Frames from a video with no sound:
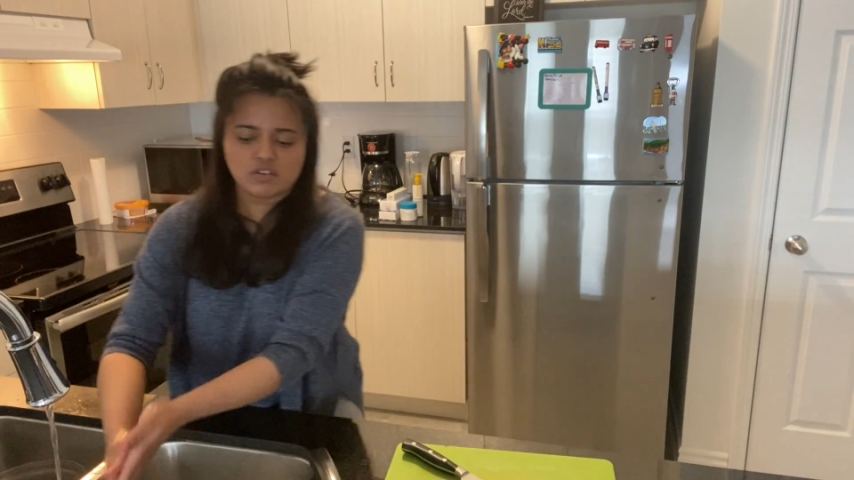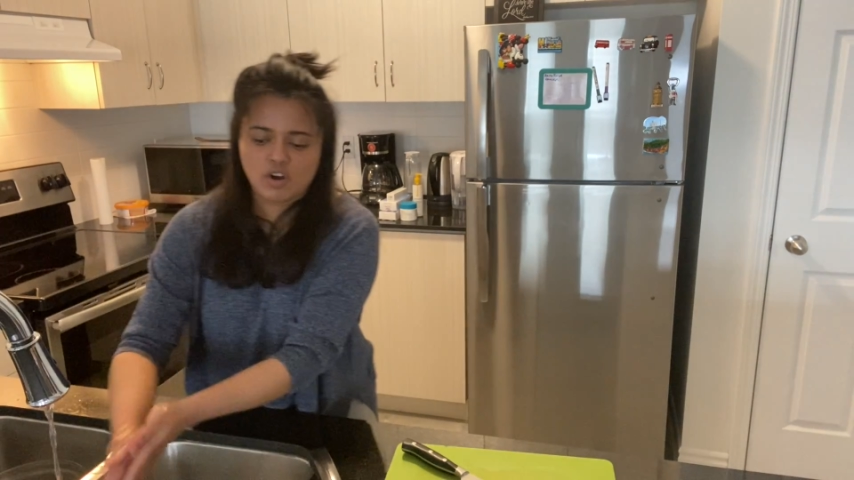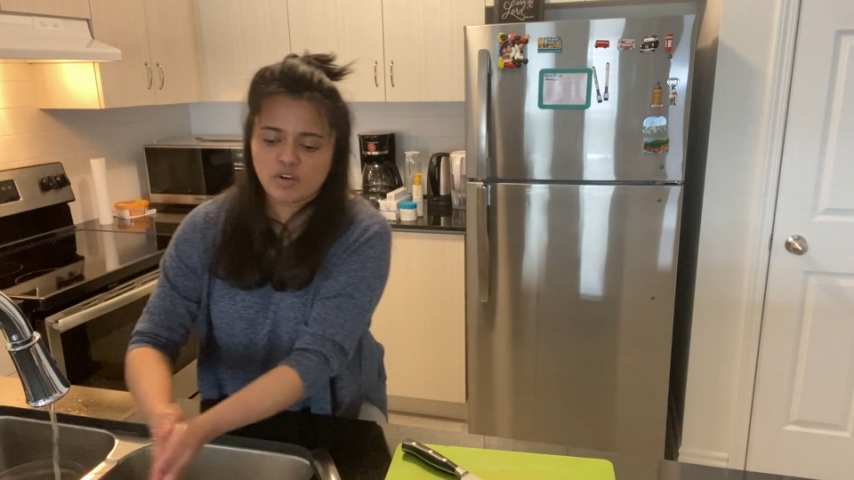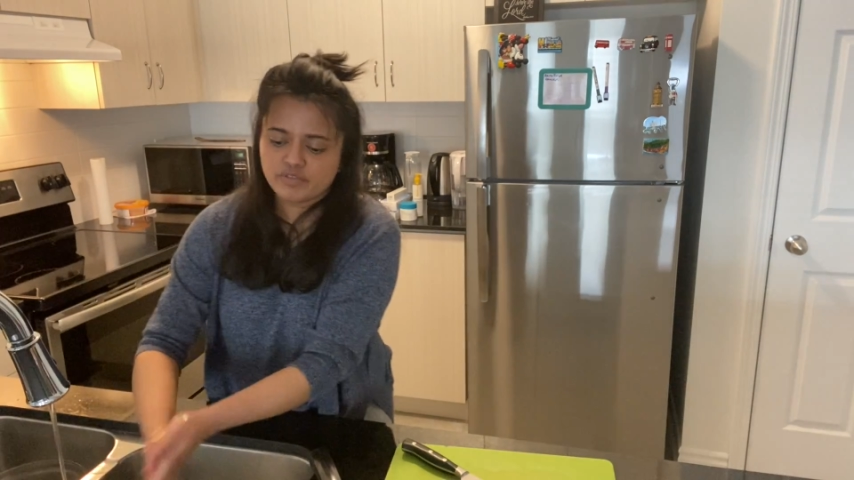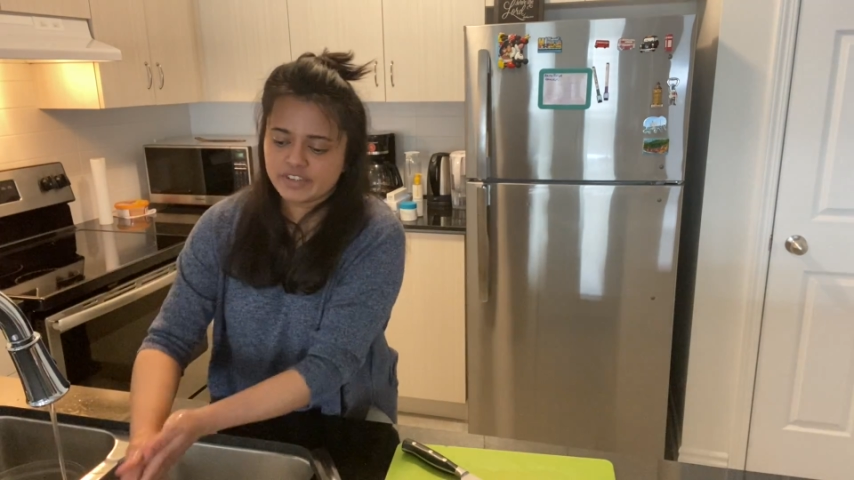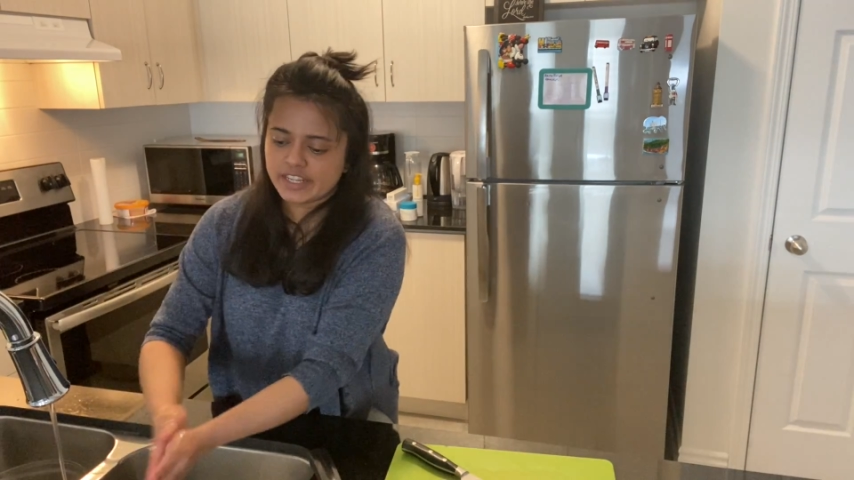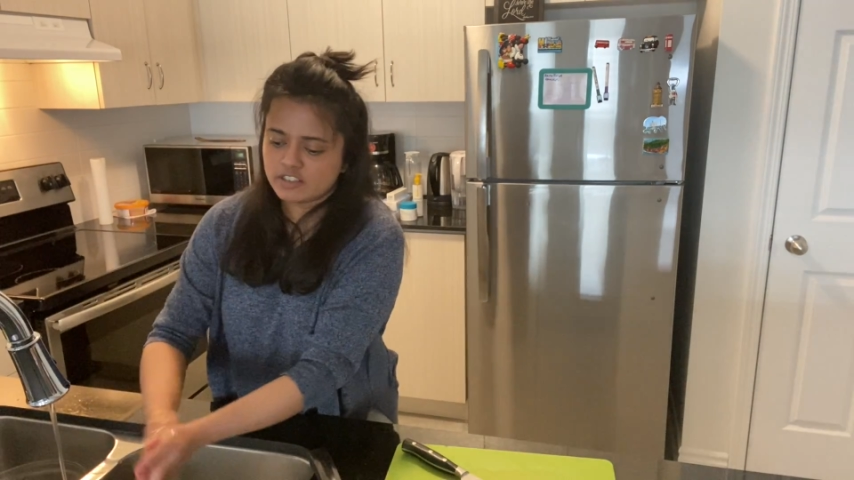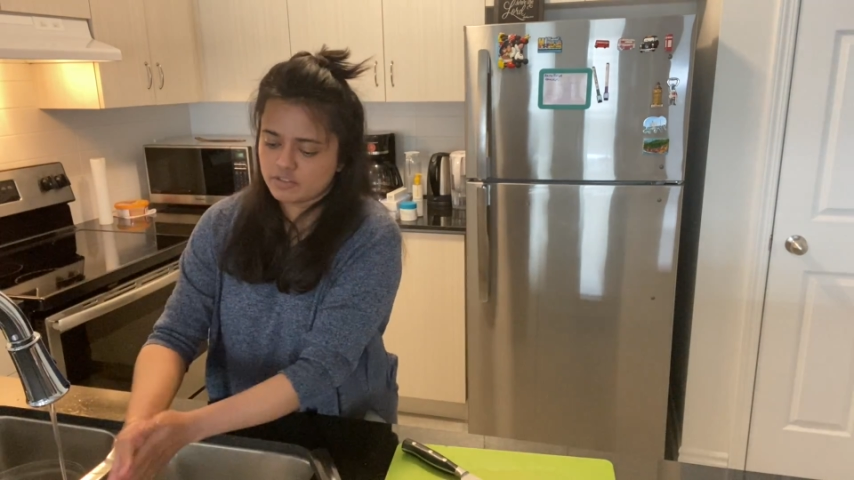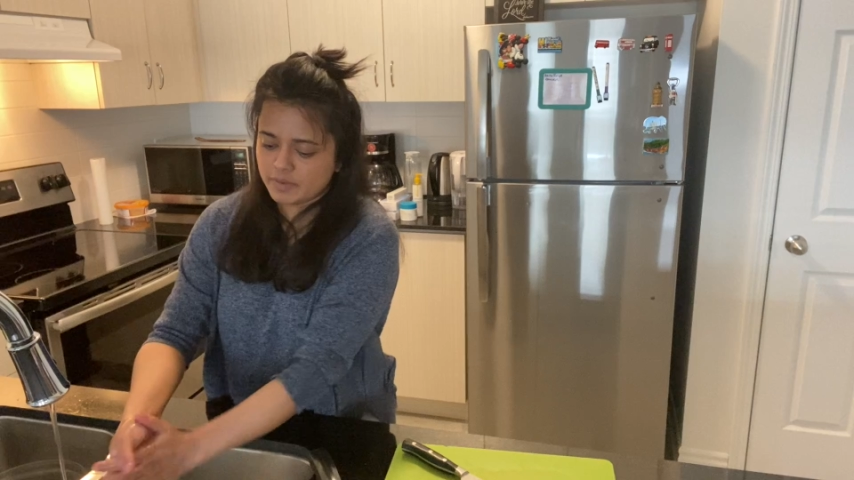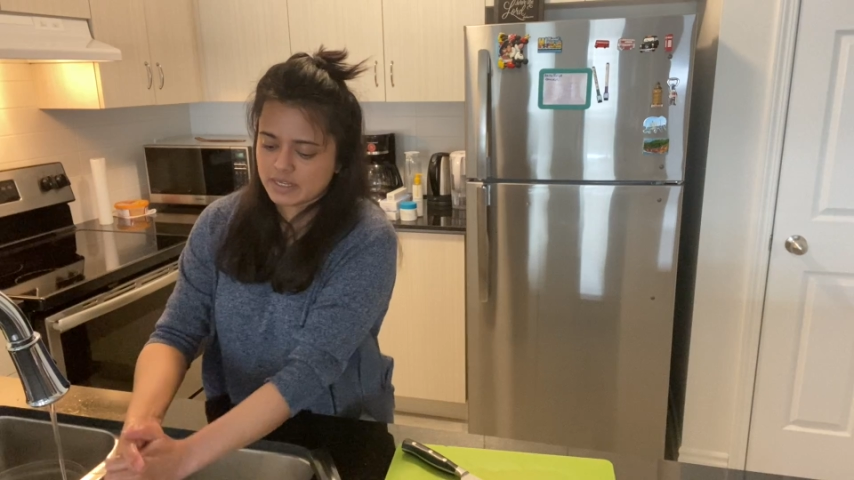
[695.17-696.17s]
Off
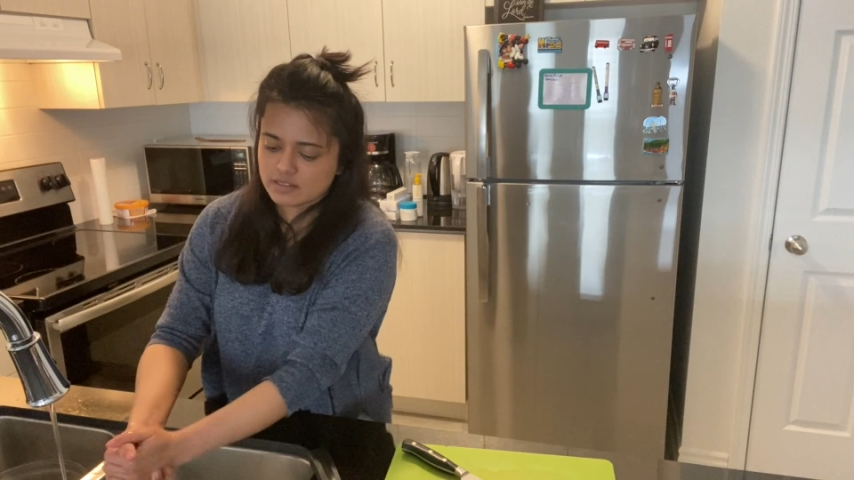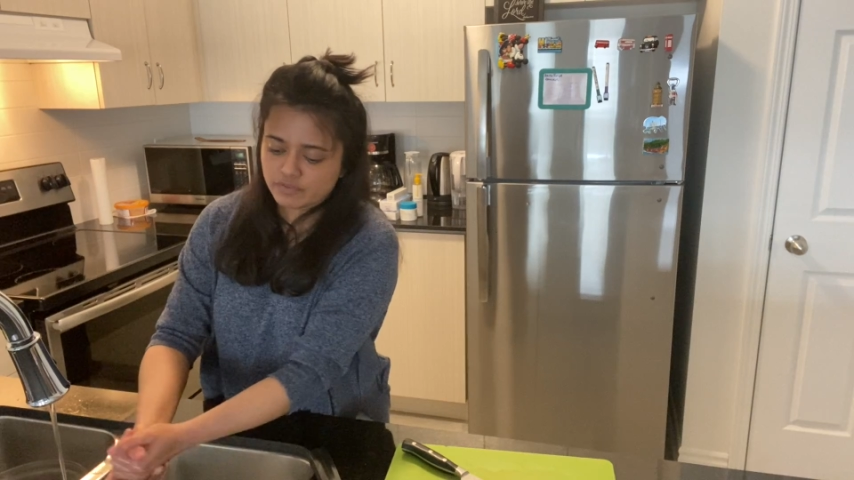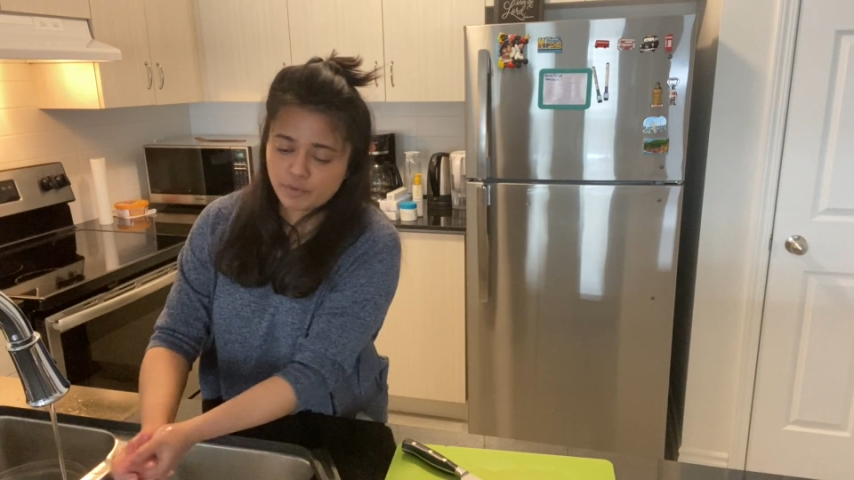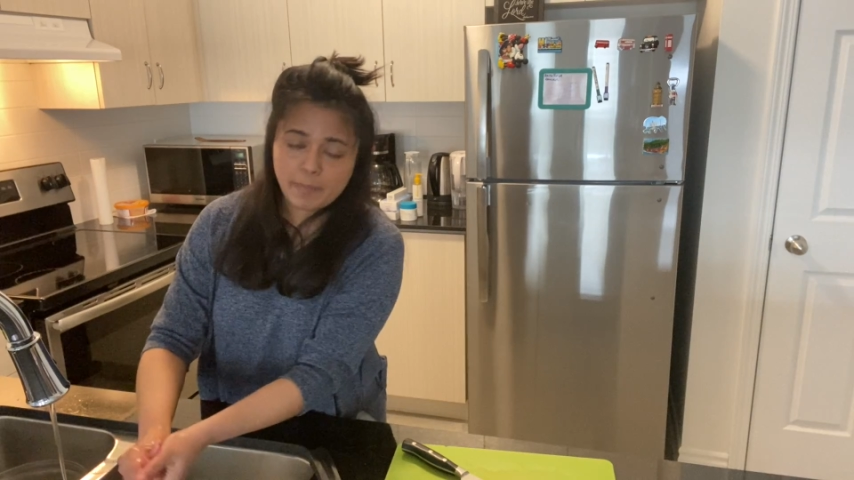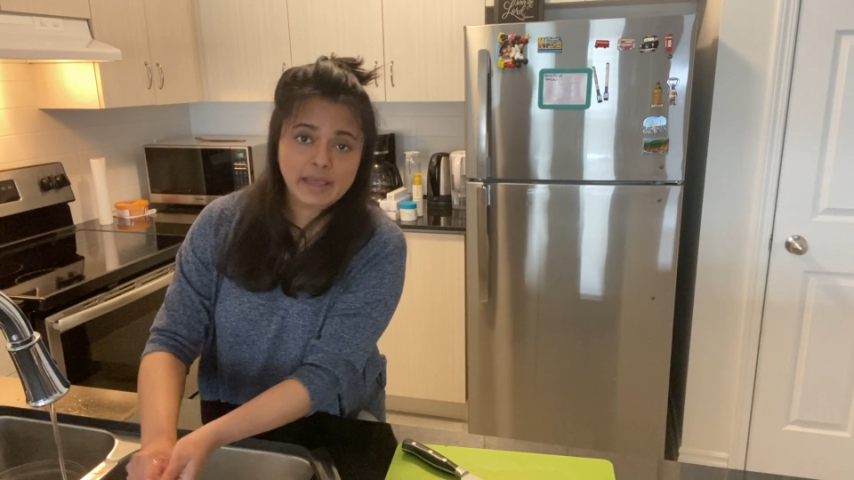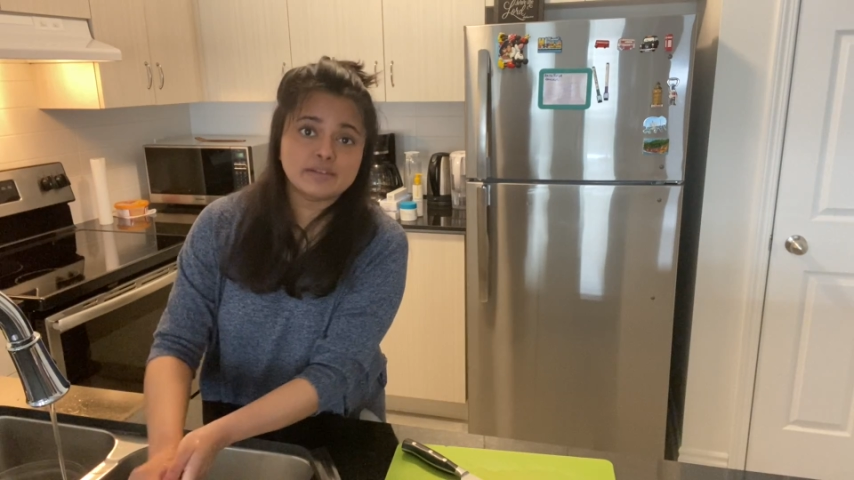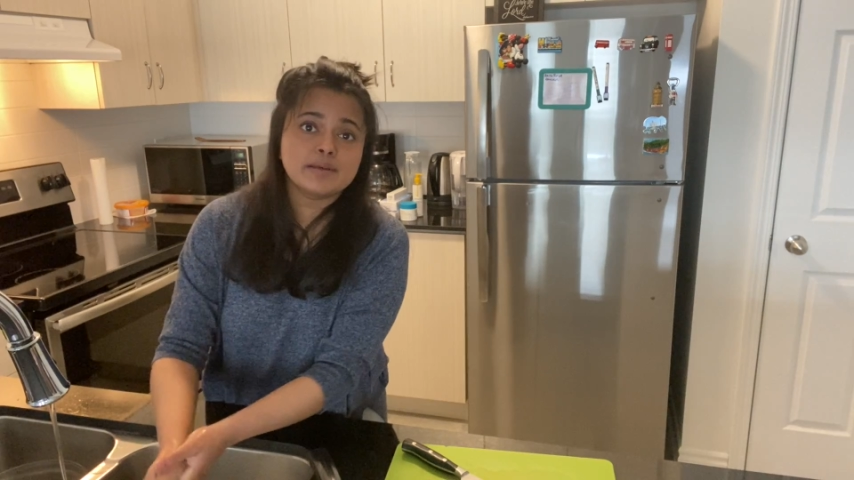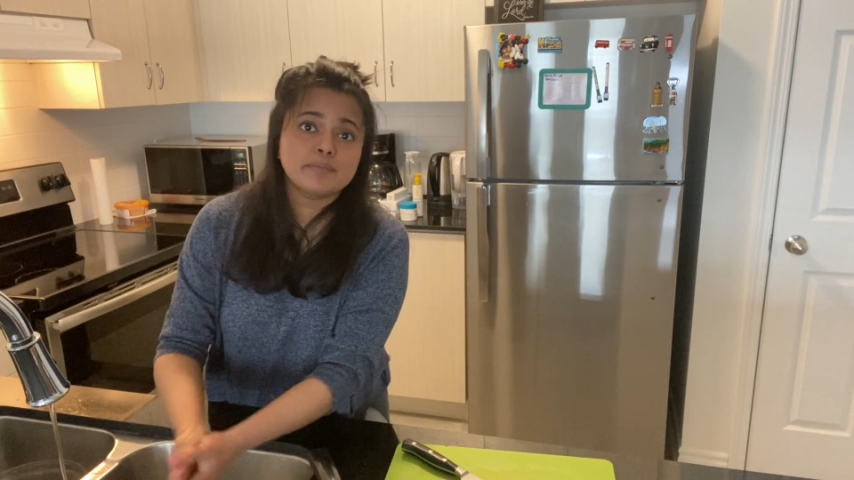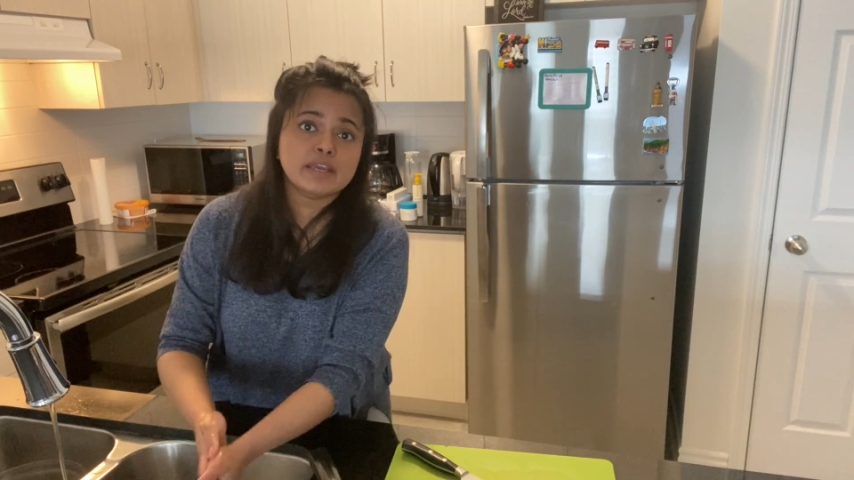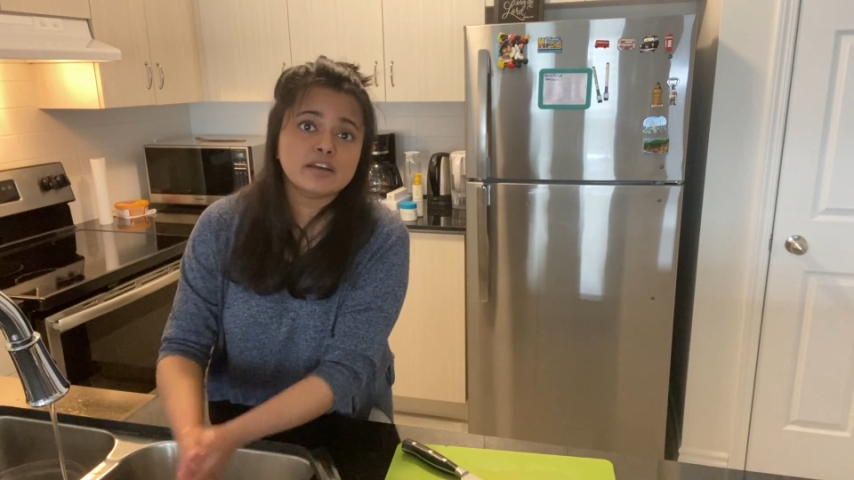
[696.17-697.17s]
late, because of the
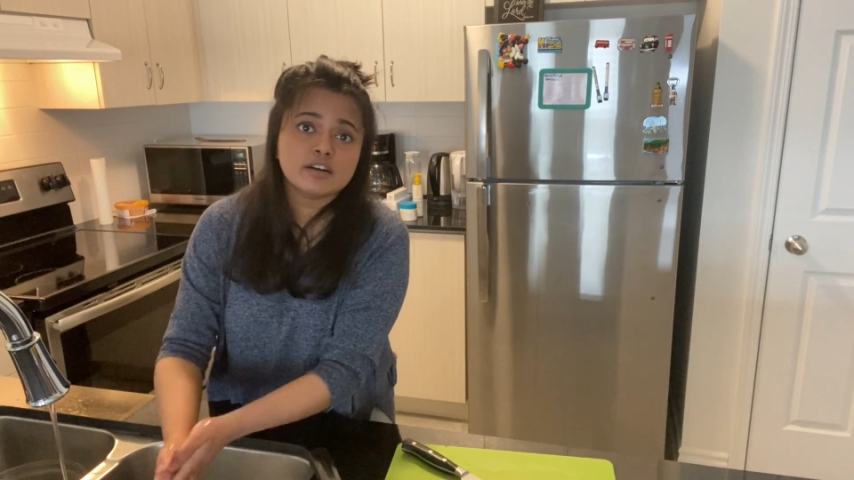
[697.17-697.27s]
pandemic,